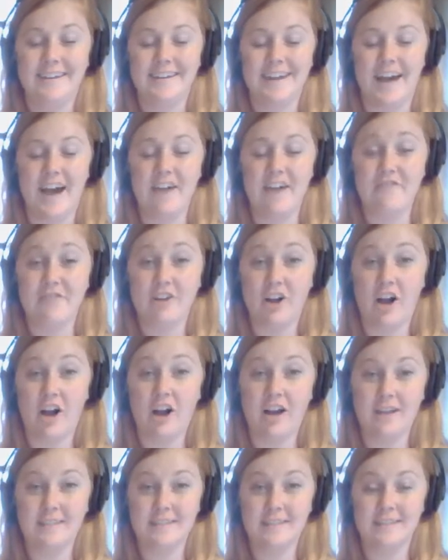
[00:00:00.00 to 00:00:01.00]
I
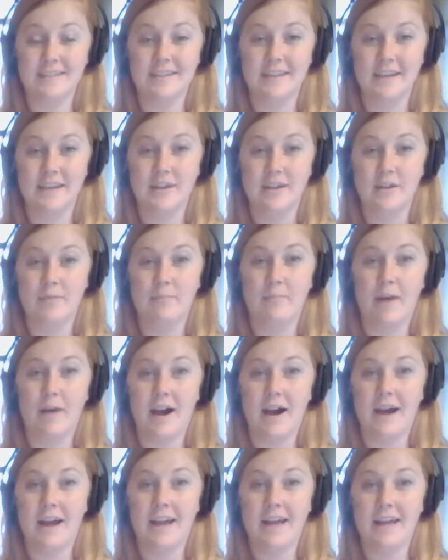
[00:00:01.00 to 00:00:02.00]
forgot
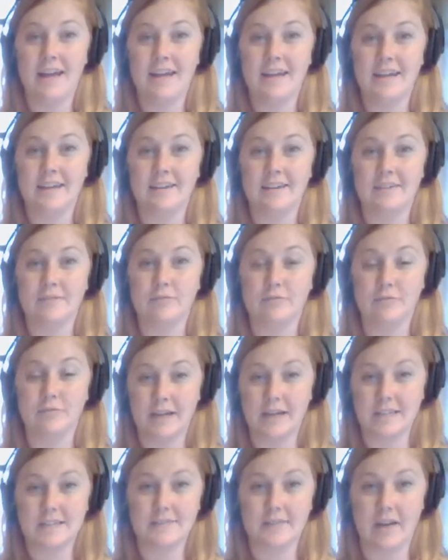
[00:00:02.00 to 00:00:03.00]
my
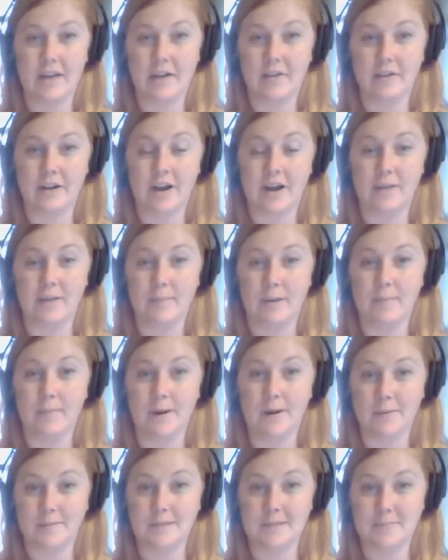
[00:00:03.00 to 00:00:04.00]
rice flour at my
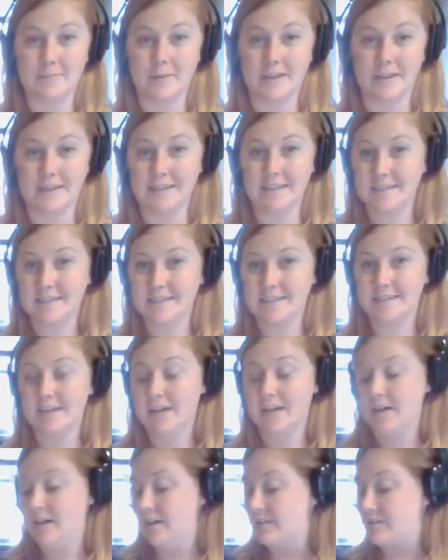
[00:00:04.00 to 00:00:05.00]
mom's place.
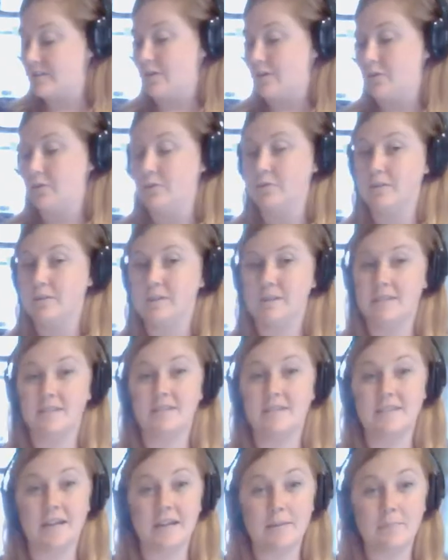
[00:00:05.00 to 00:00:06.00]
So the
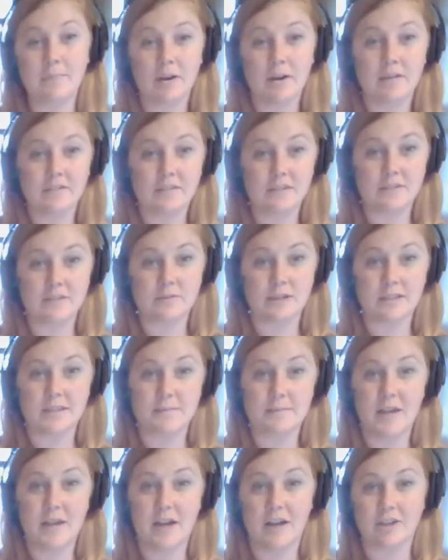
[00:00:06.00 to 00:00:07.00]
second part of this
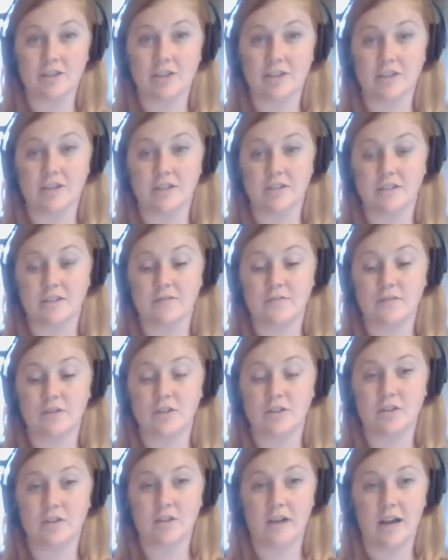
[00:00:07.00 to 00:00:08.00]
recipe actually calls
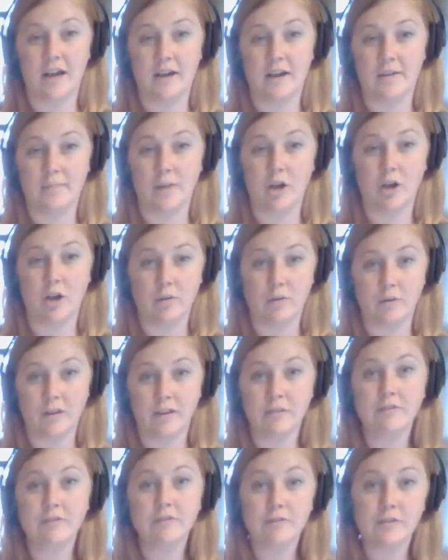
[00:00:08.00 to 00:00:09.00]
for a
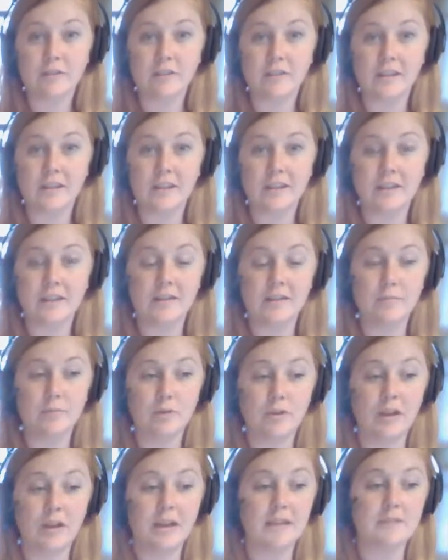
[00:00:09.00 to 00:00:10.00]
coating for the
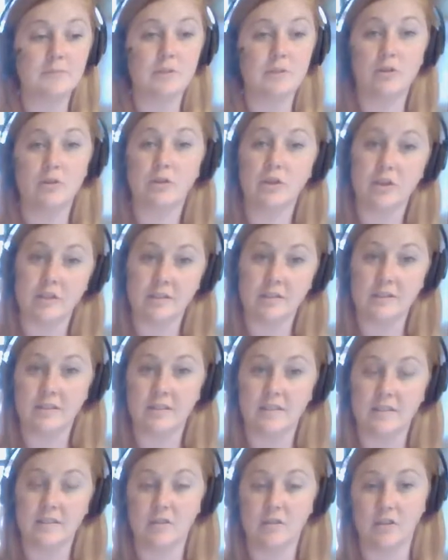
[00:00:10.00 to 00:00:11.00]
mooncakes where
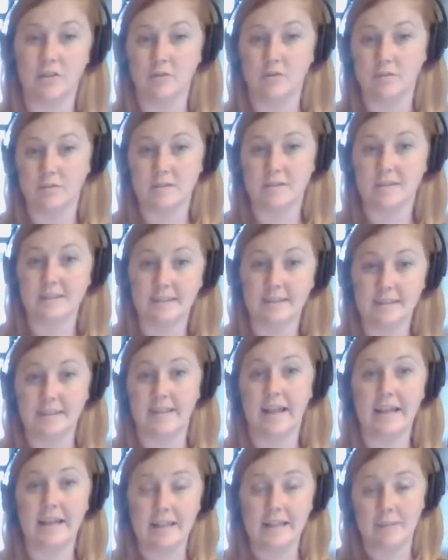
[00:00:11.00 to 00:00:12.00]
you
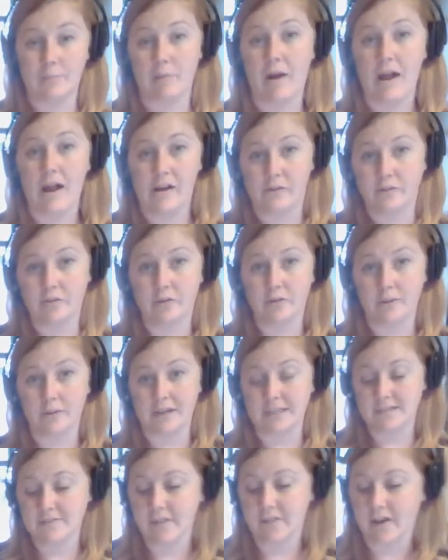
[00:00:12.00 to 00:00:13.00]
slightly brown the
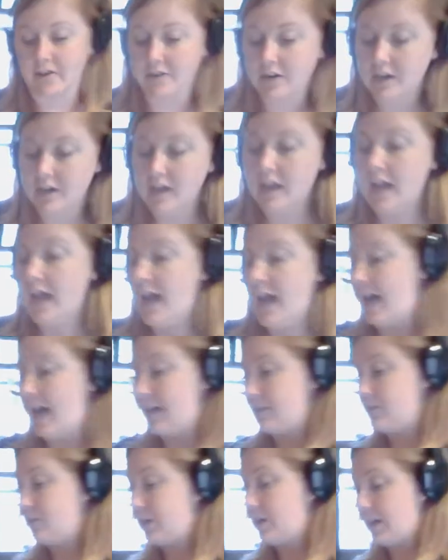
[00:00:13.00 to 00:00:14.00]
rice flour
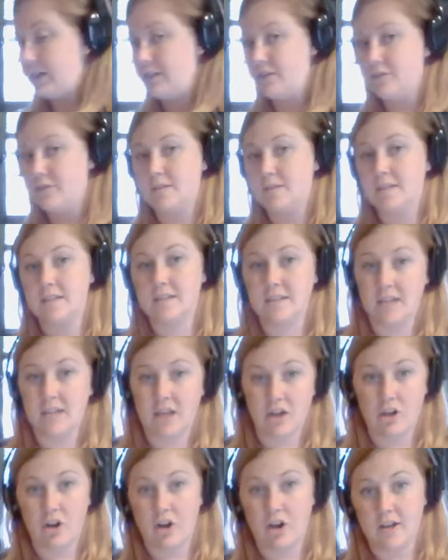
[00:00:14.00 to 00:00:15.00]
and you kind of use it as
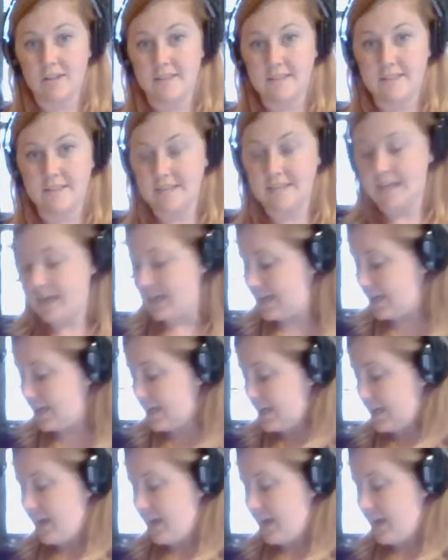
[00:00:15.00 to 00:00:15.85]
like a non-stick